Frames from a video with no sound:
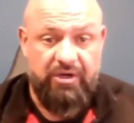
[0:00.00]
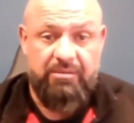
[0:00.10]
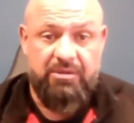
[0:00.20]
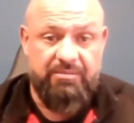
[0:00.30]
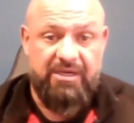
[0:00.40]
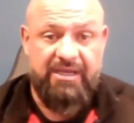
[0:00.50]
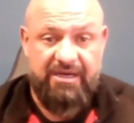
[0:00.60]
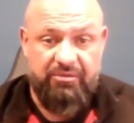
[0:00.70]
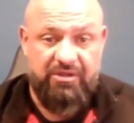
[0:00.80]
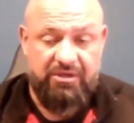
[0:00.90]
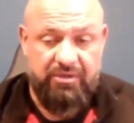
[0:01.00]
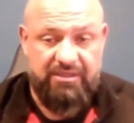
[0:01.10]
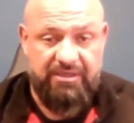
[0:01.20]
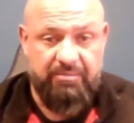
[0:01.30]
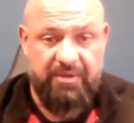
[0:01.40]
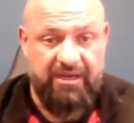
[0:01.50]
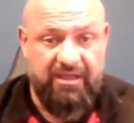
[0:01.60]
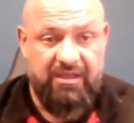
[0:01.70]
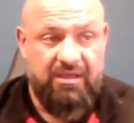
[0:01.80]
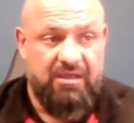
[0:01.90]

We were able to mitigate it really quickly. But